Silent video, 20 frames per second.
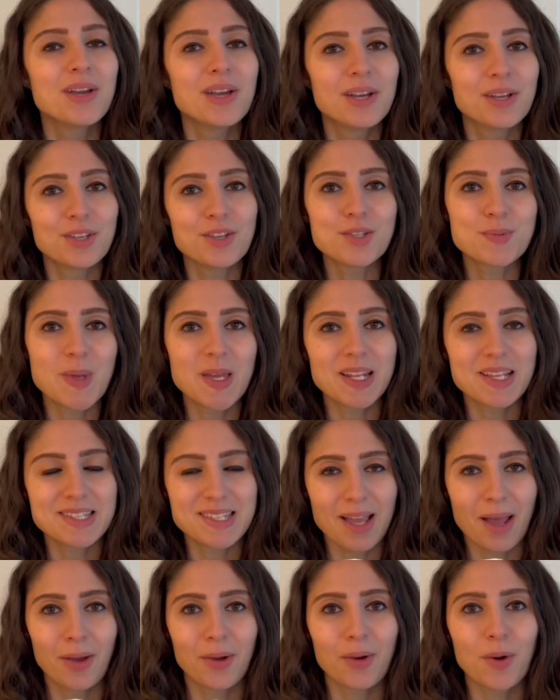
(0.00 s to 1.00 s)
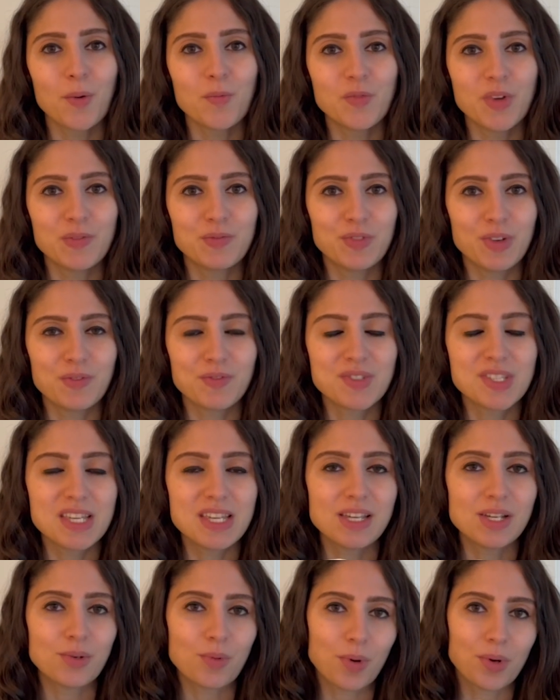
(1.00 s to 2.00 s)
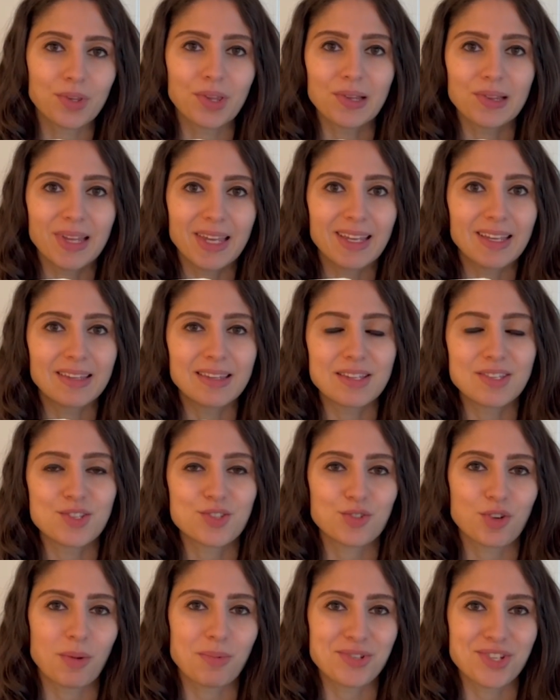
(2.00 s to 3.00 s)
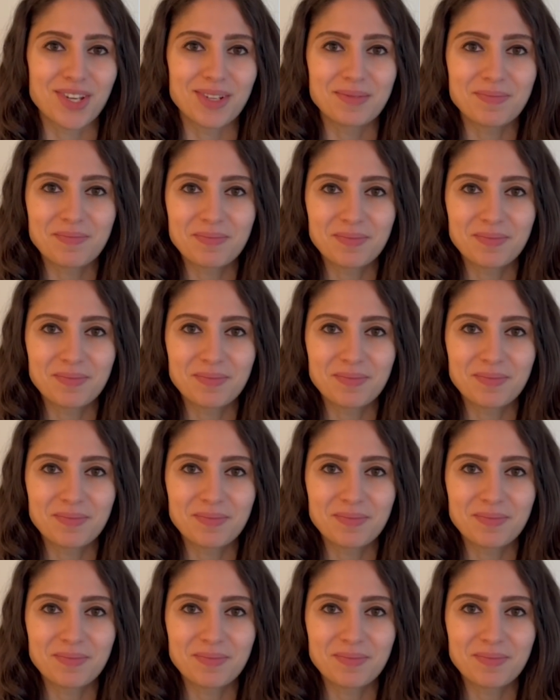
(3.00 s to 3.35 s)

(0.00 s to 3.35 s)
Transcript: use my discount code FIT15 or the link in the description.